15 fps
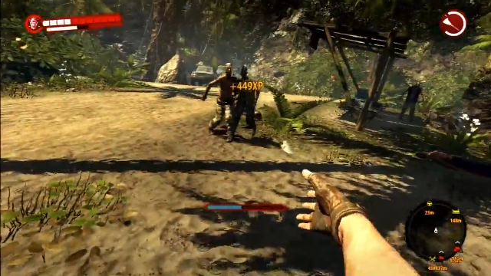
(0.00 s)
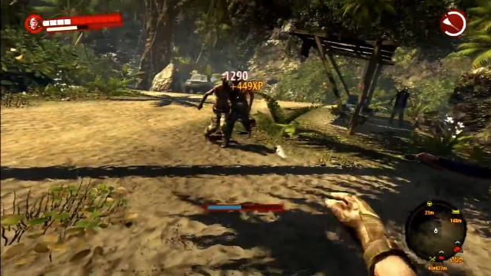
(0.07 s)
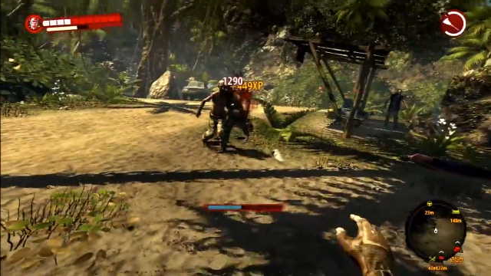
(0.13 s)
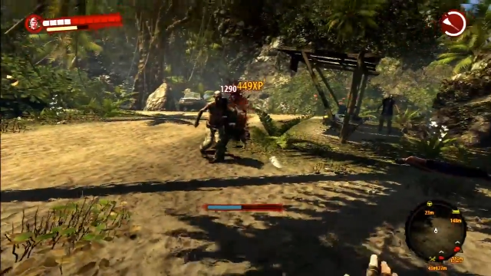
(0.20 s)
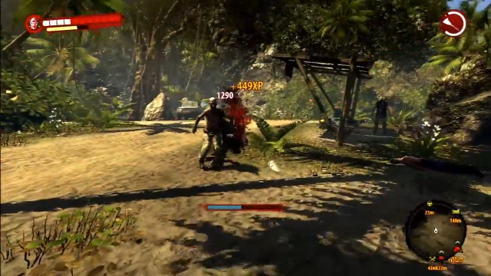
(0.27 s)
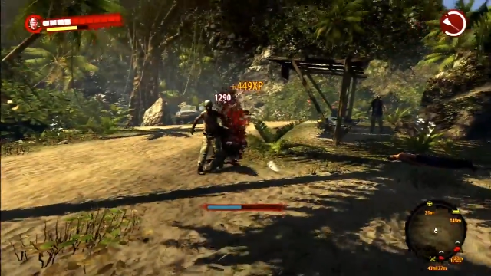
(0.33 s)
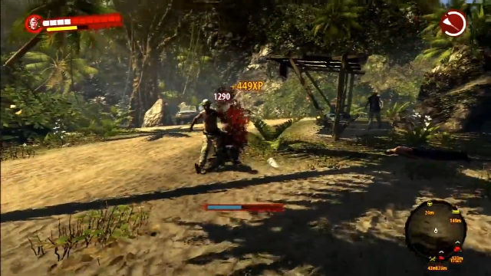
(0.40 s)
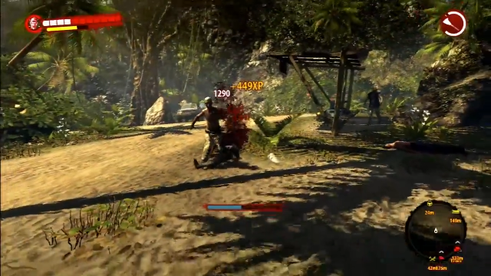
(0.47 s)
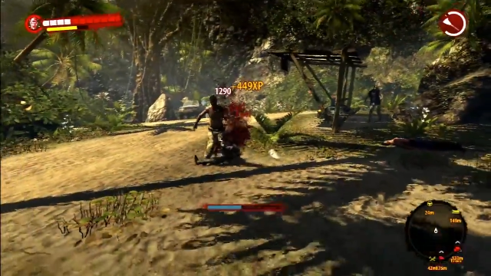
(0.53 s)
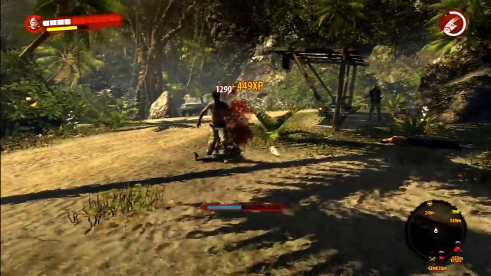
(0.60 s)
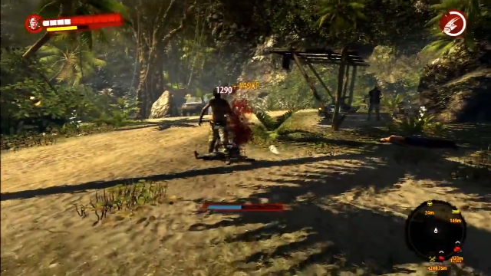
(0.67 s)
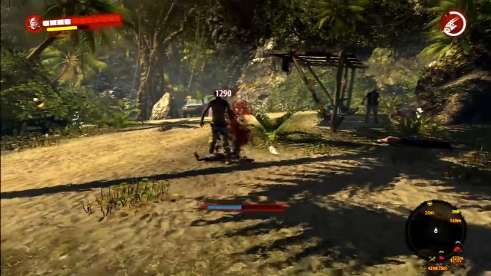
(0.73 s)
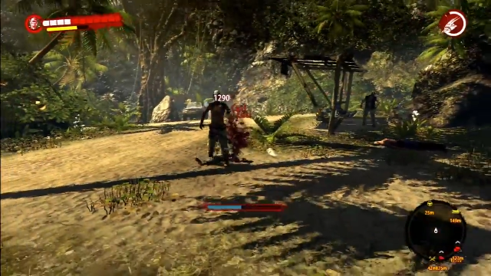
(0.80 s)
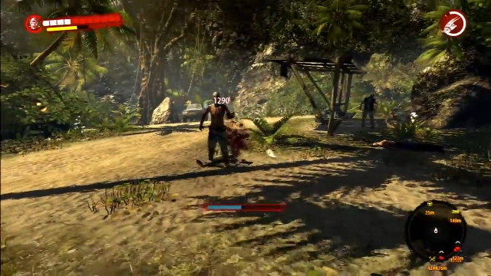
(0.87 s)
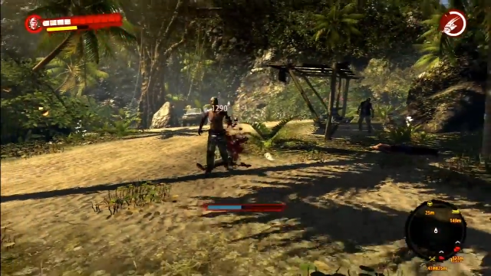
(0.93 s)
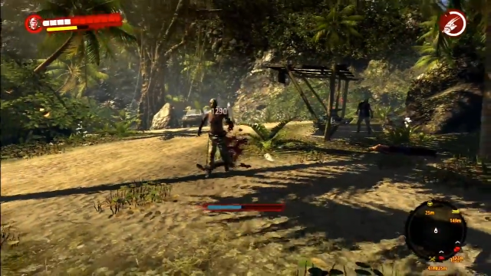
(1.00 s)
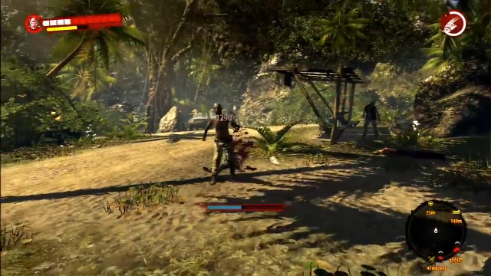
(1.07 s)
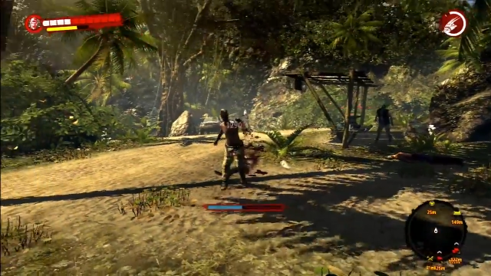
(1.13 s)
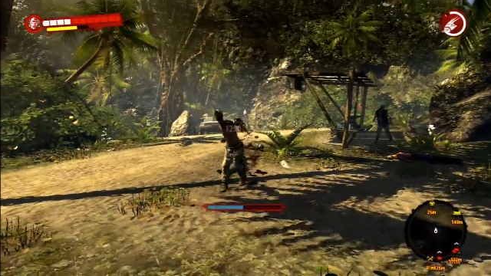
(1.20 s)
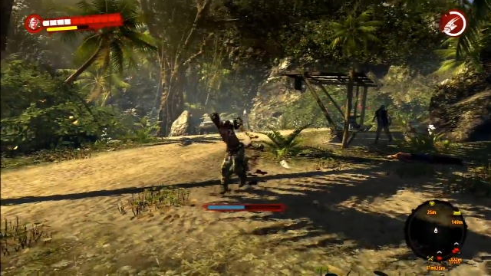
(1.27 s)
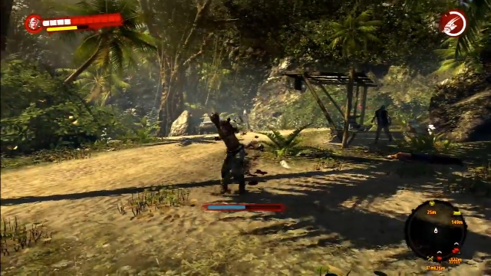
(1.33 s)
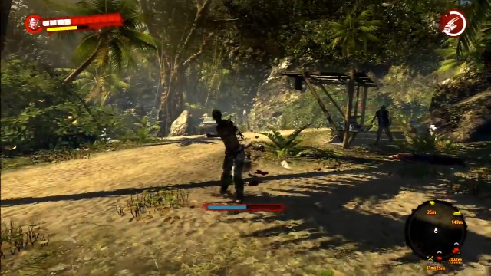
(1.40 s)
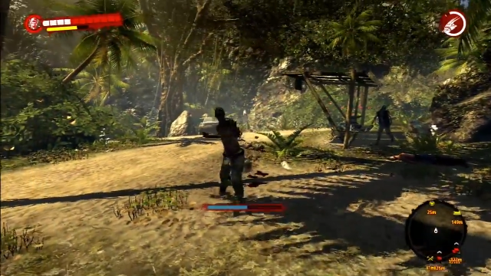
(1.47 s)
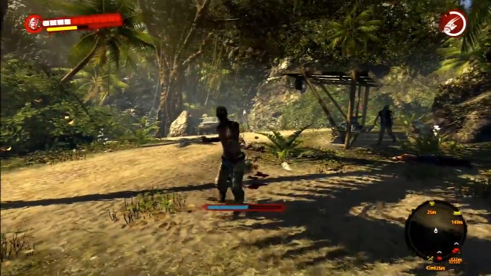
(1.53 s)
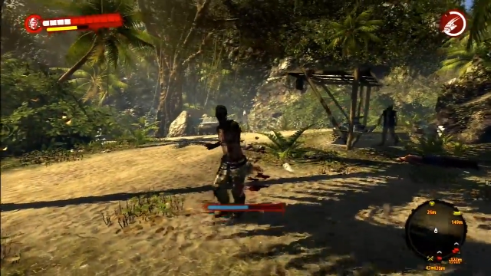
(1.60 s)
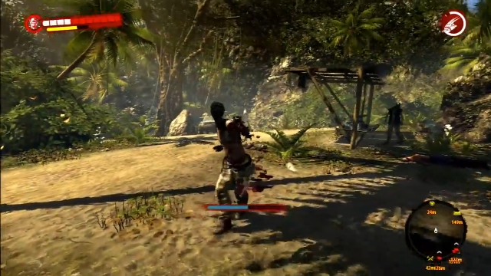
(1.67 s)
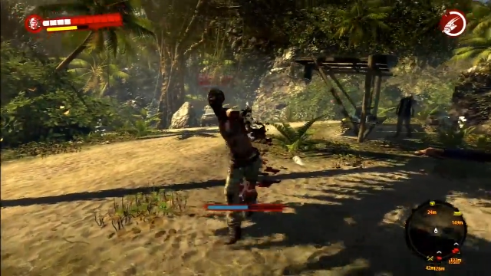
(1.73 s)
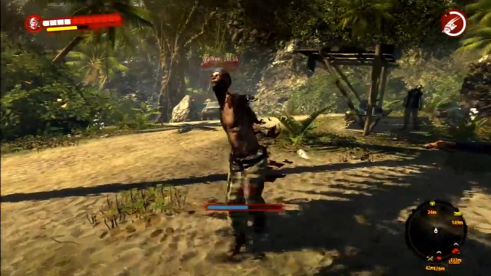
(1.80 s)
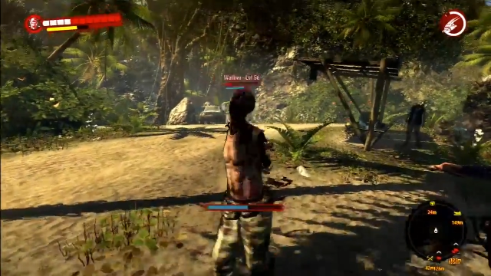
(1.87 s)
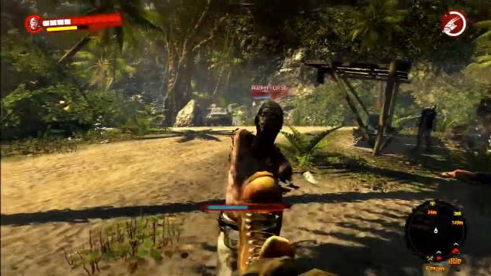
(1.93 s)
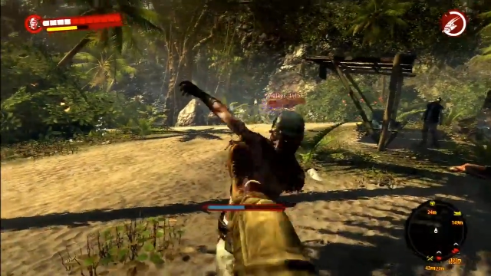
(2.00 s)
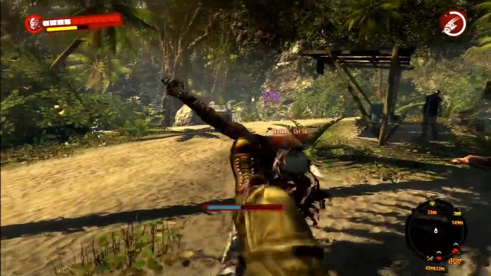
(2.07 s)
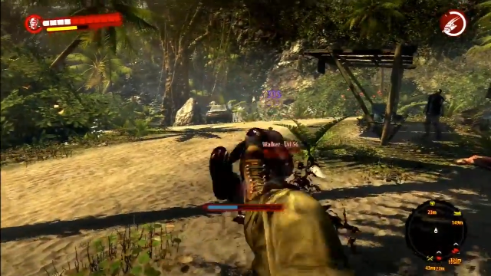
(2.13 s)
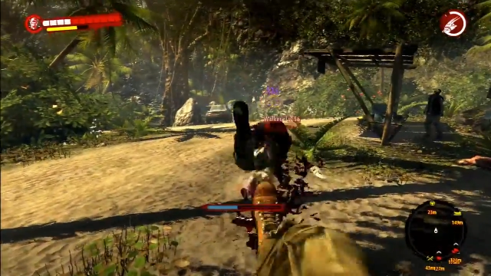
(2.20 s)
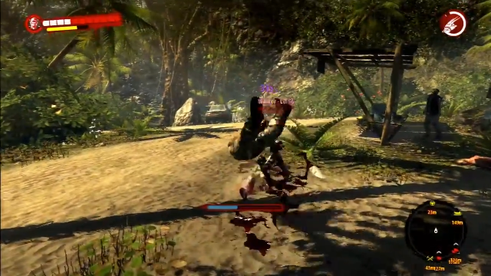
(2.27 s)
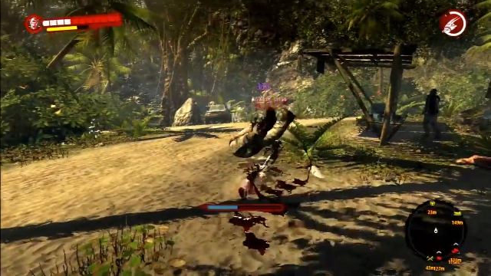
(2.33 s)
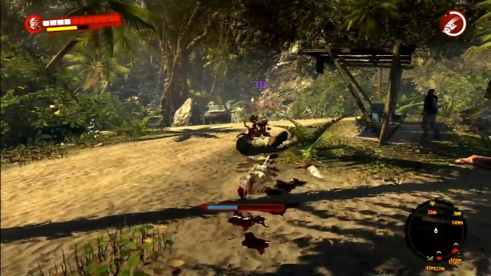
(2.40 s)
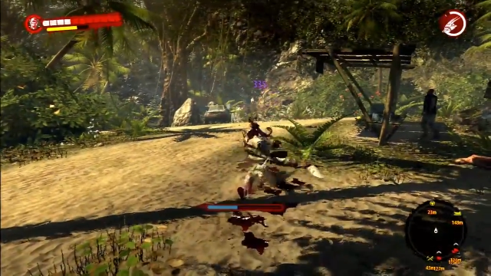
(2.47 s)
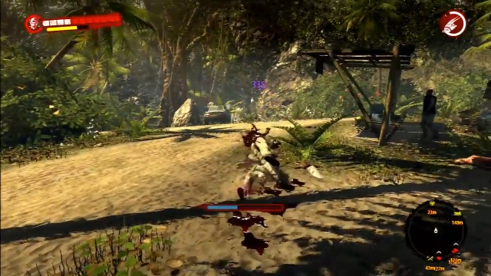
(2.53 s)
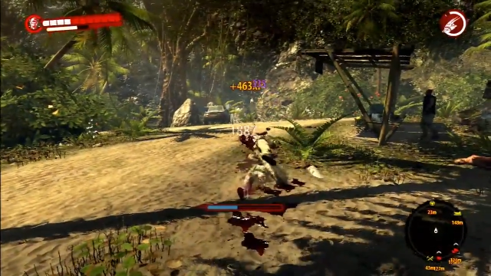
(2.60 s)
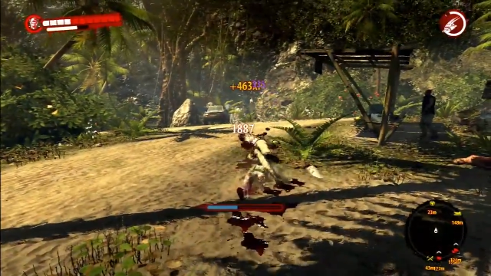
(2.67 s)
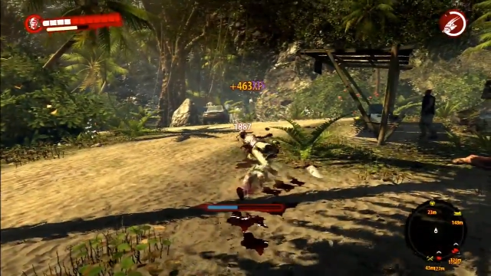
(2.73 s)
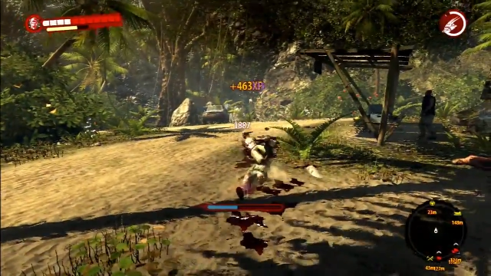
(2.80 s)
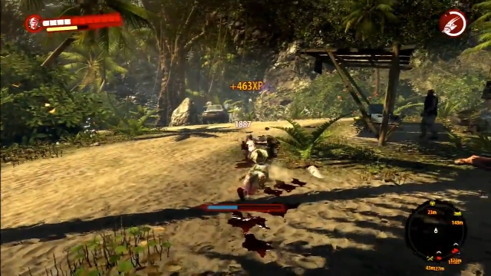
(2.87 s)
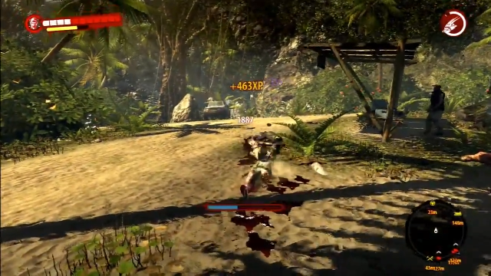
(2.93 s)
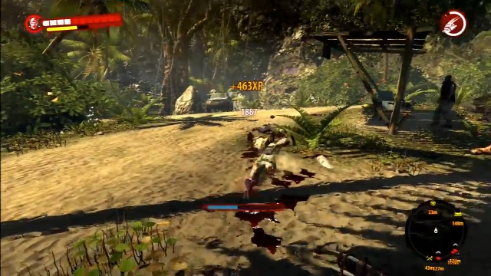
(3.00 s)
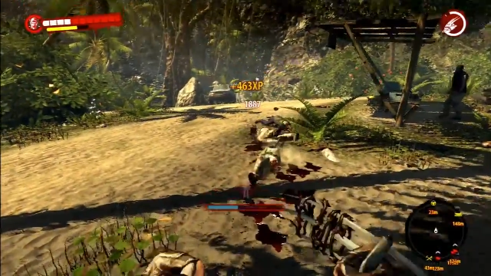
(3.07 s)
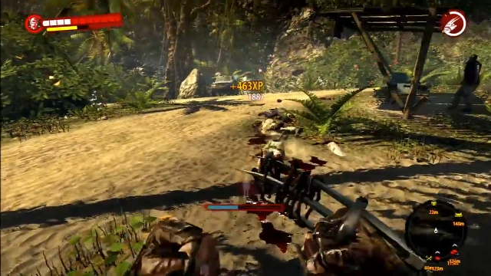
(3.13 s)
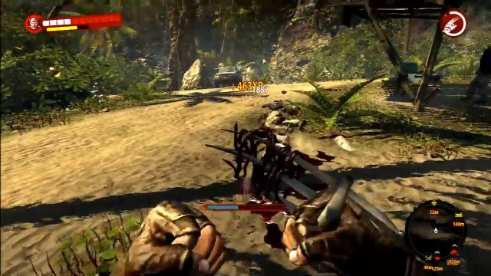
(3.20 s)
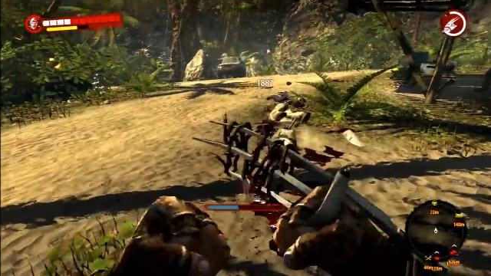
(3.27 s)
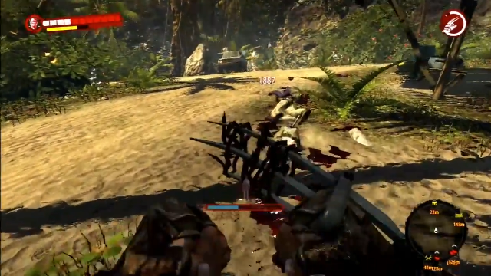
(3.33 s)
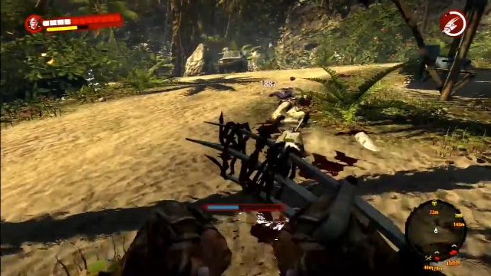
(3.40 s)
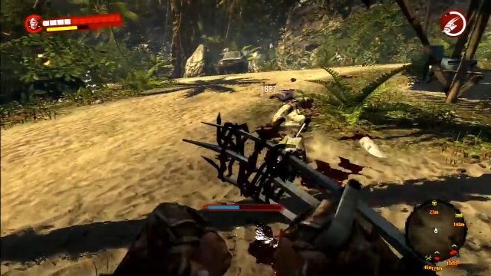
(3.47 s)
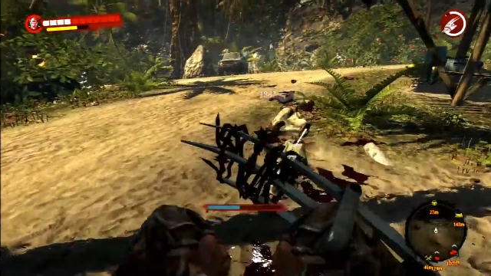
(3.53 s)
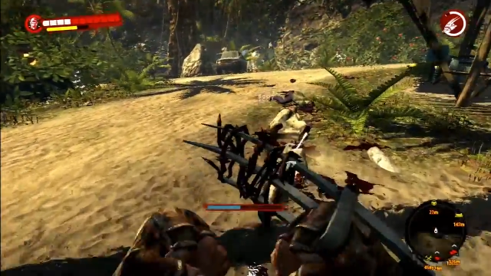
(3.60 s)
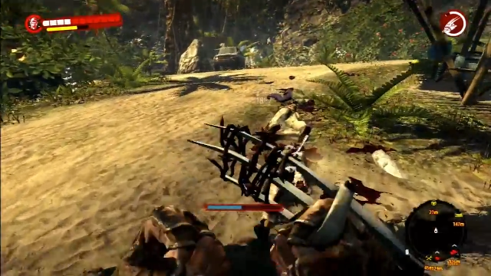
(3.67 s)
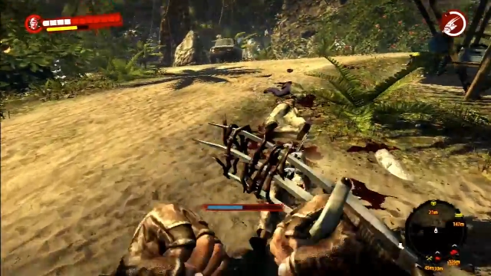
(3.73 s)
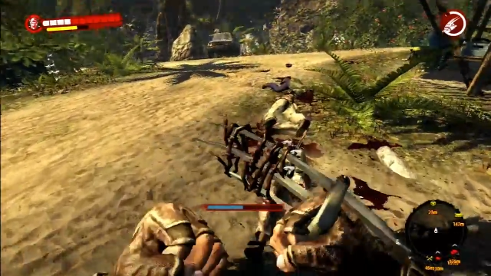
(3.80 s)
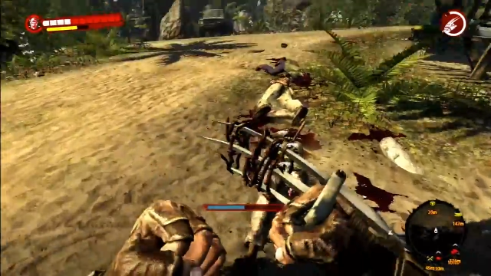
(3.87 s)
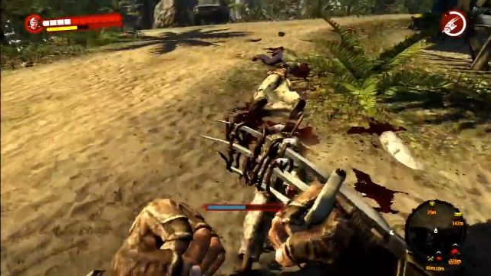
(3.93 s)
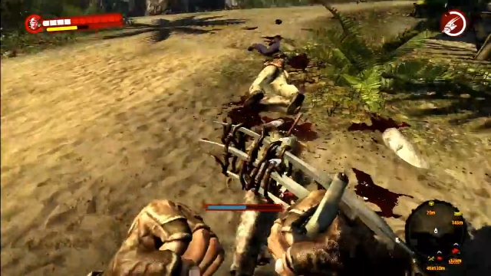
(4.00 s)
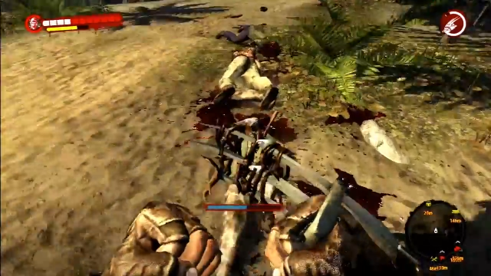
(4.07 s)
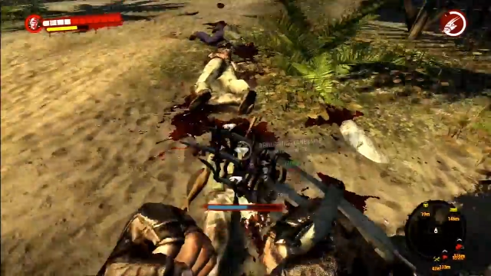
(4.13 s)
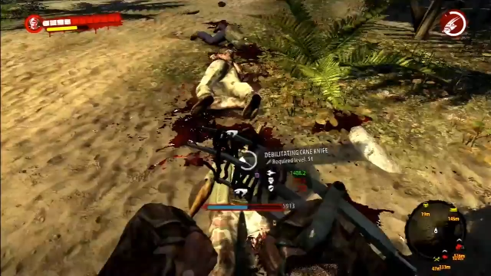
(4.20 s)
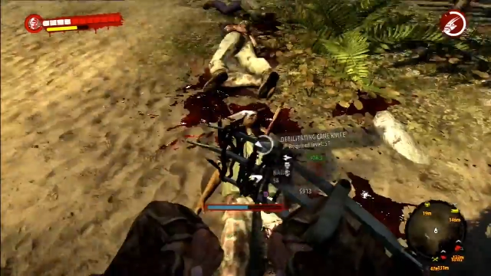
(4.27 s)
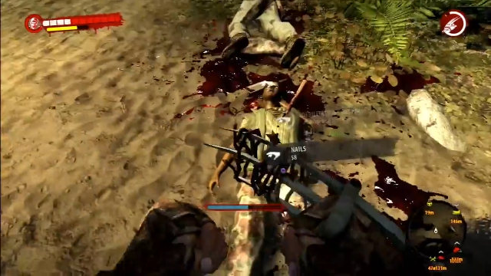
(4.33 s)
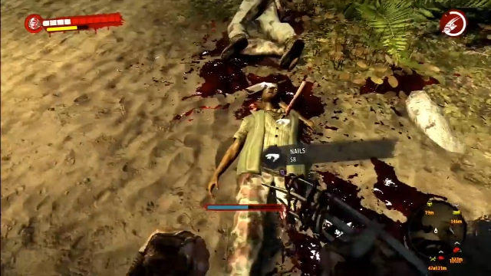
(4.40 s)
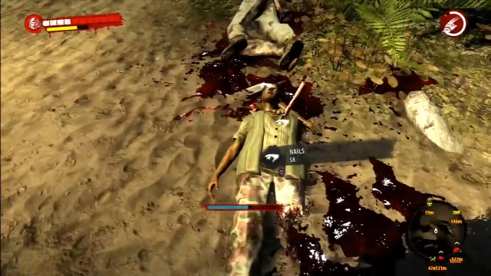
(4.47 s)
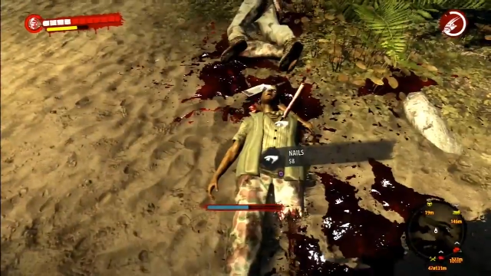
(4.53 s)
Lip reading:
No face is visible, so there are no lips to read.